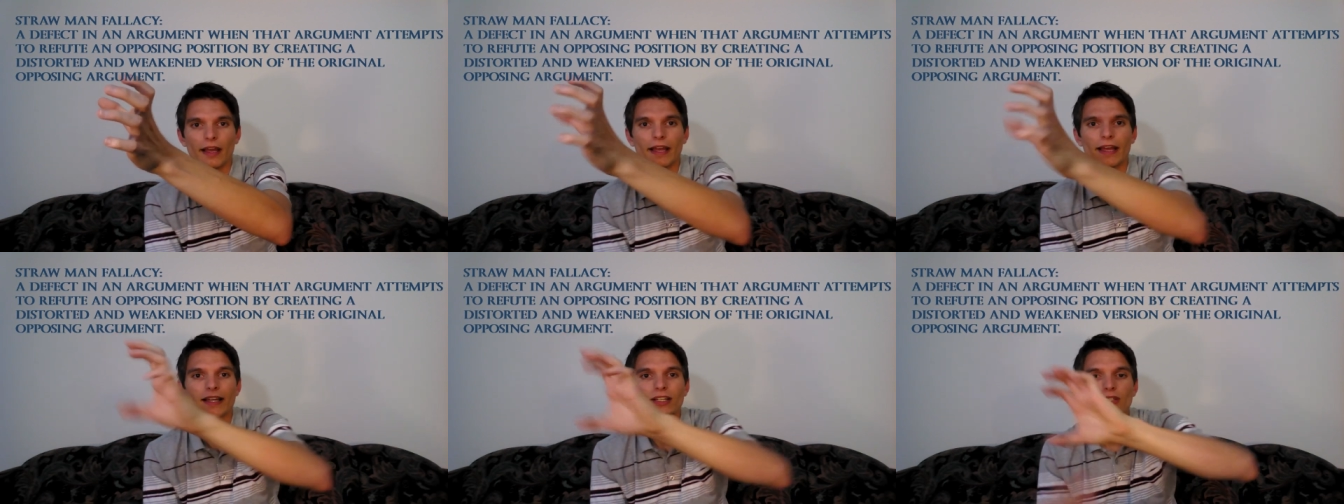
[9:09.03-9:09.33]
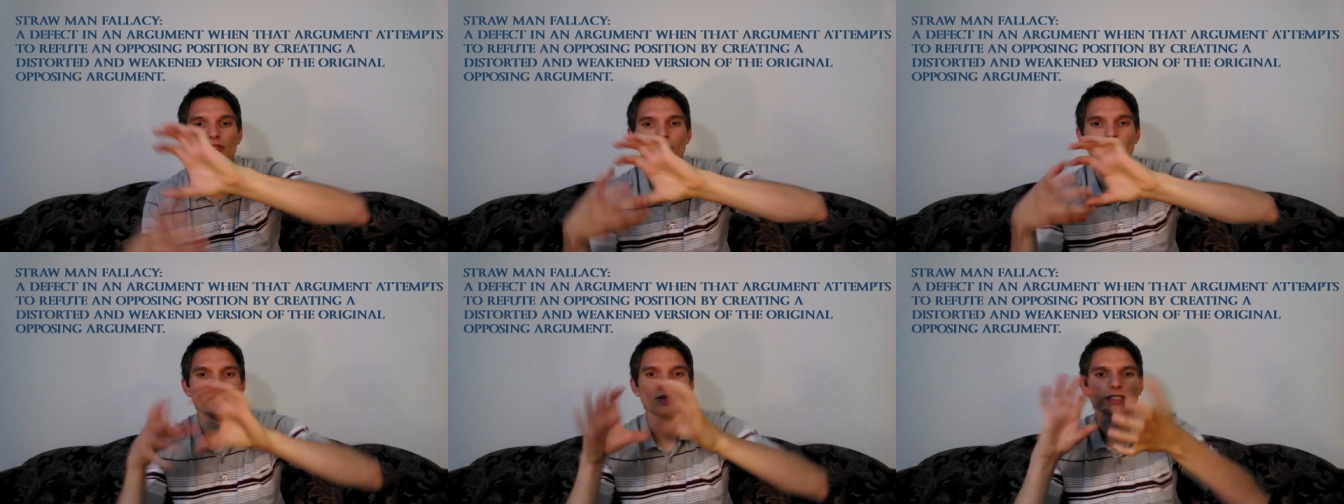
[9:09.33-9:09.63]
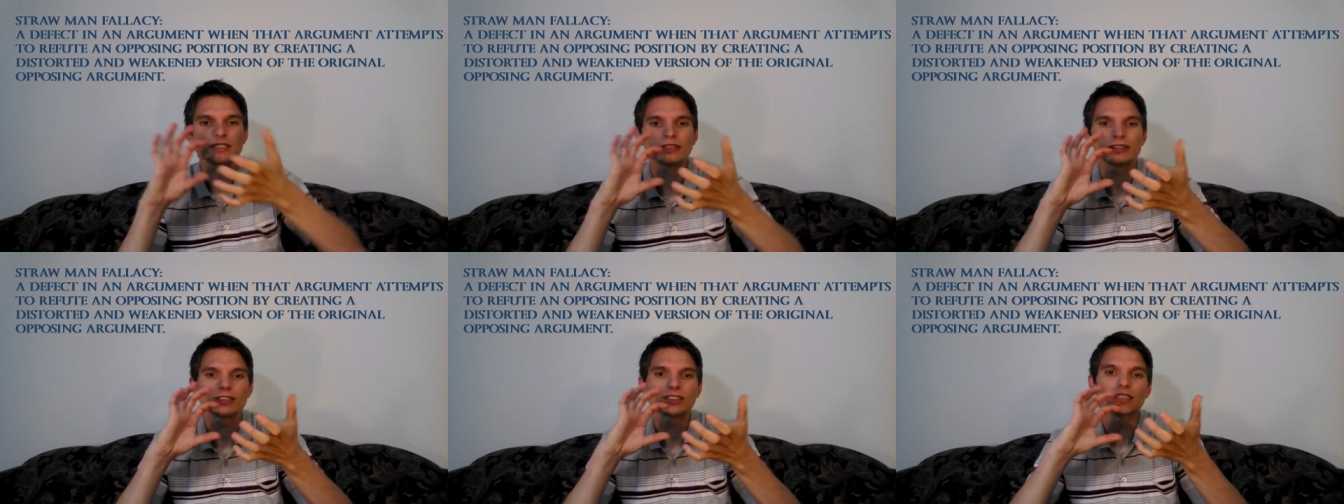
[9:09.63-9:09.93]

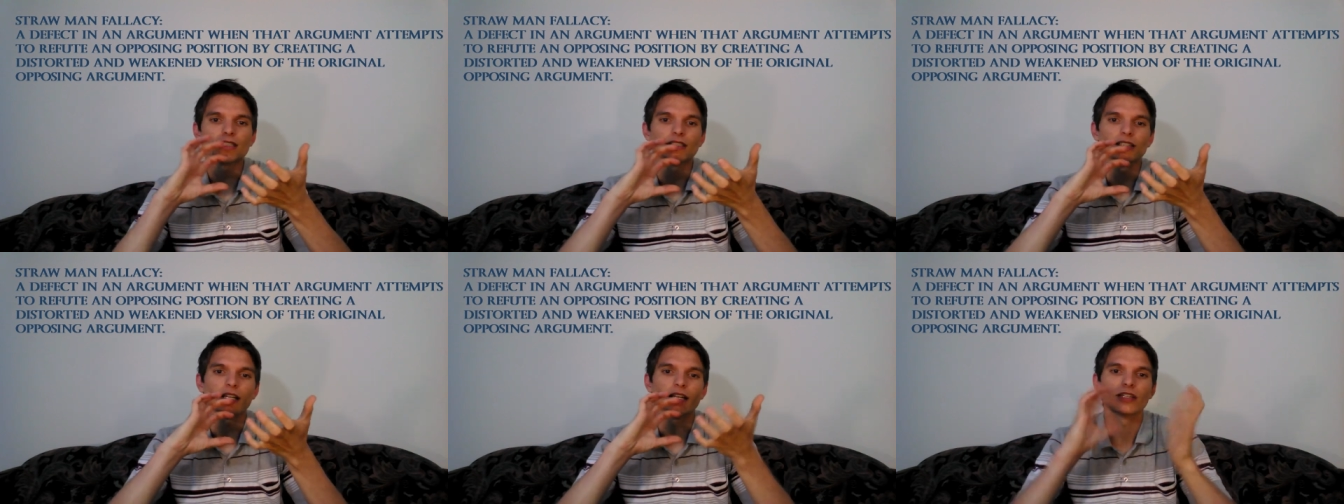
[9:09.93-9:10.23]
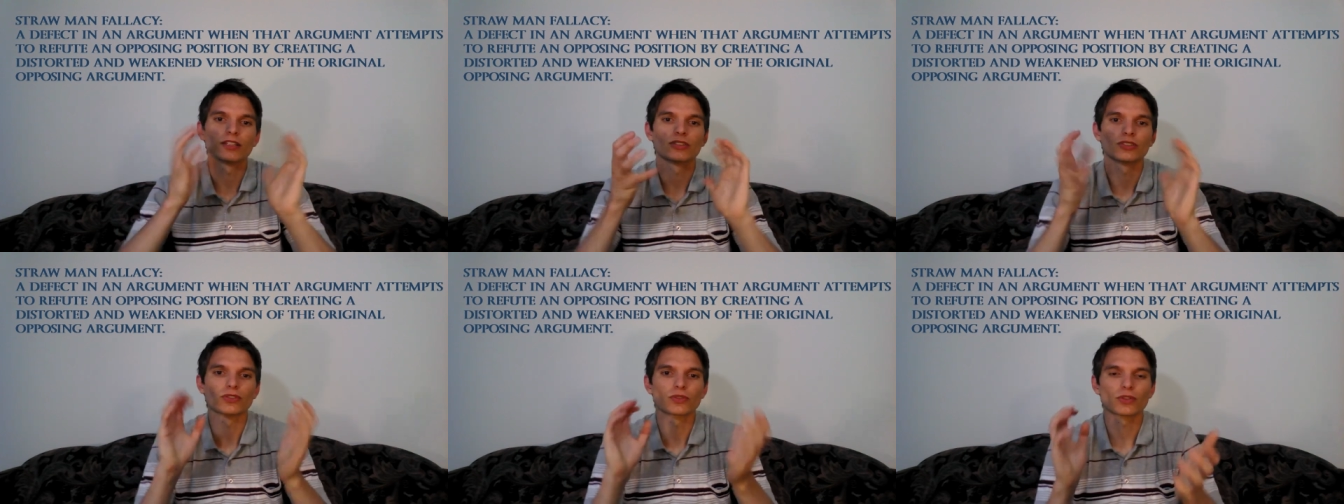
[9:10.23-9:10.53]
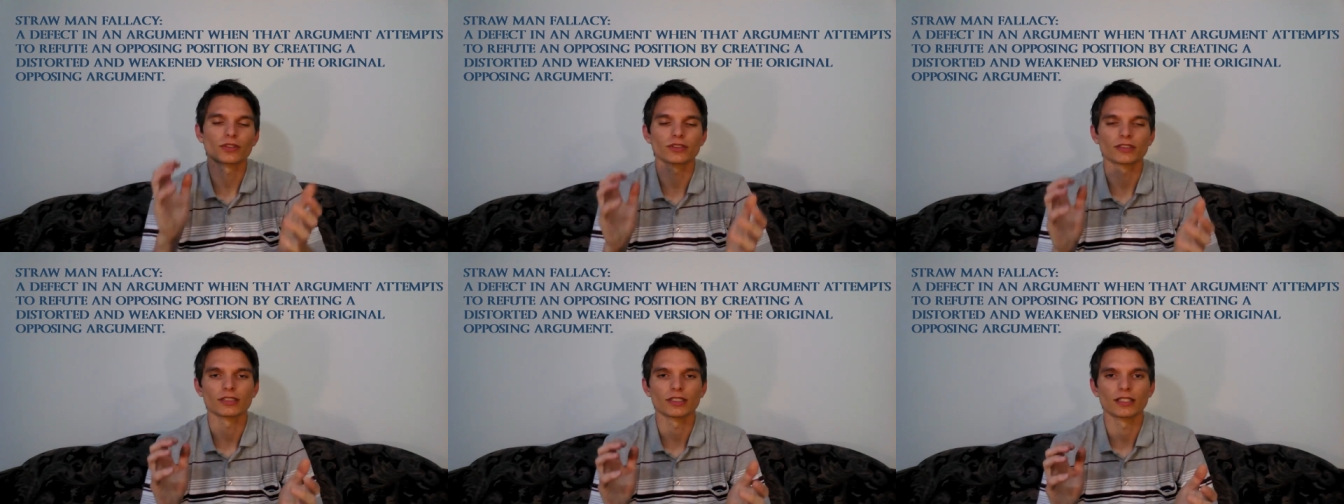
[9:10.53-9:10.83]
twists it and
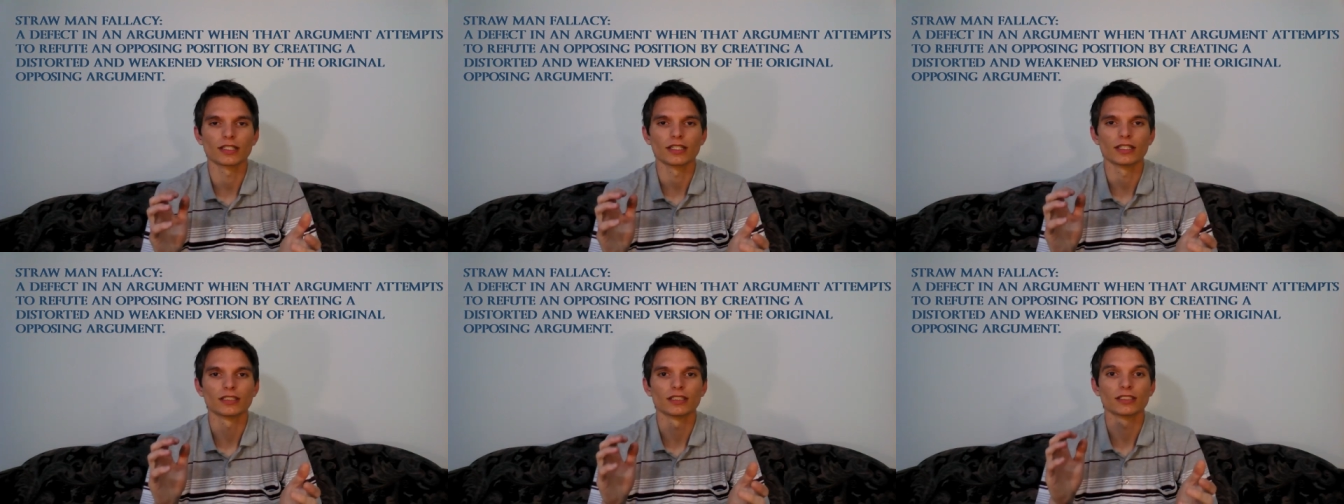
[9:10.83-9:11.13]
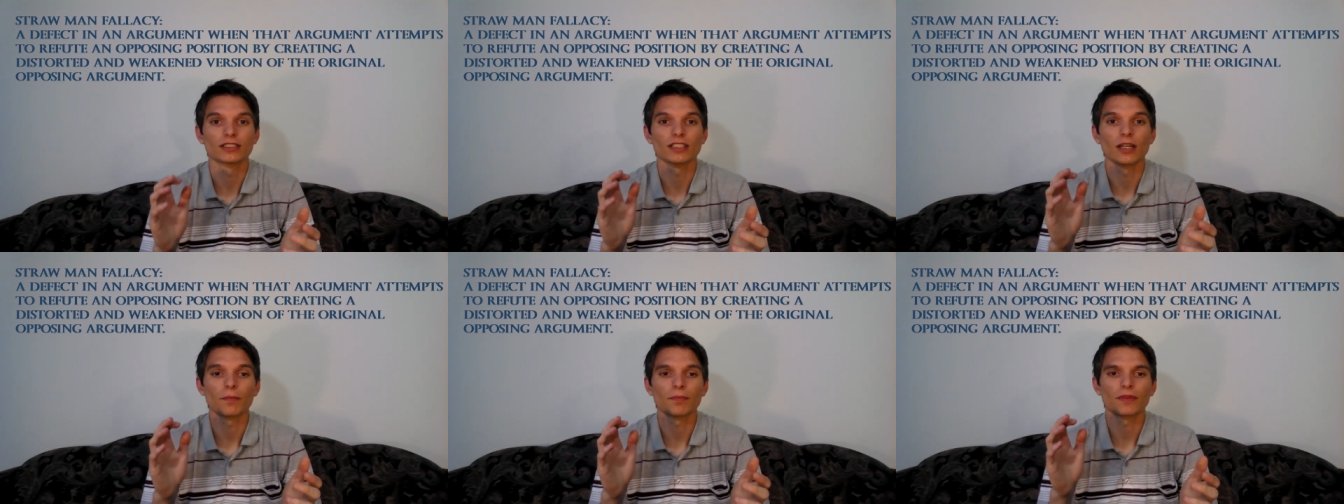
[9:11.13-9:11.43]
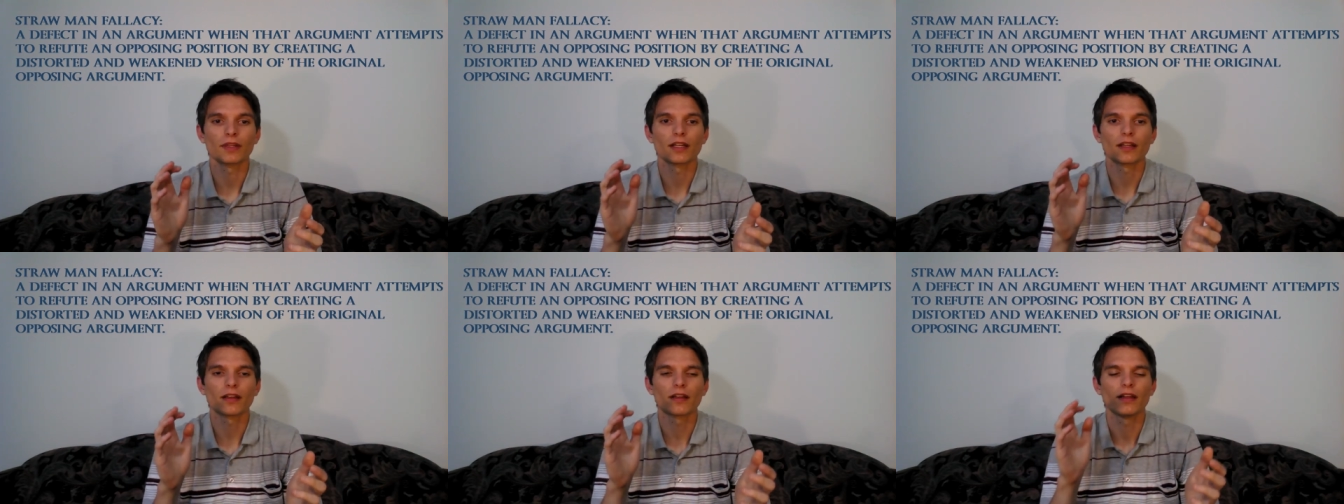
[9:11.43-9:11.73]
distorts it into
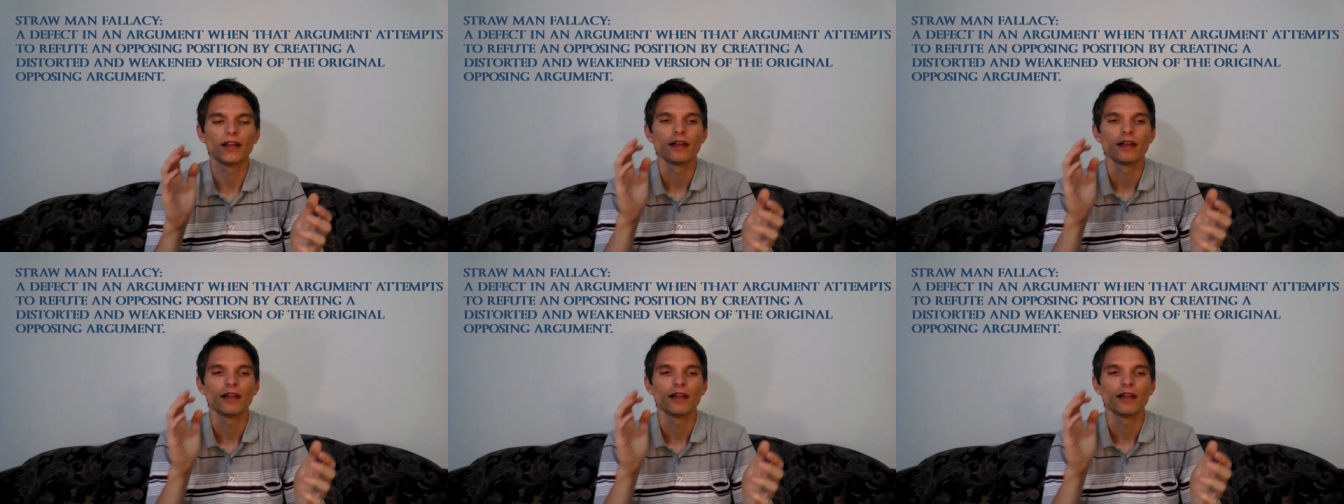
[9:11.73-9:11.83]
something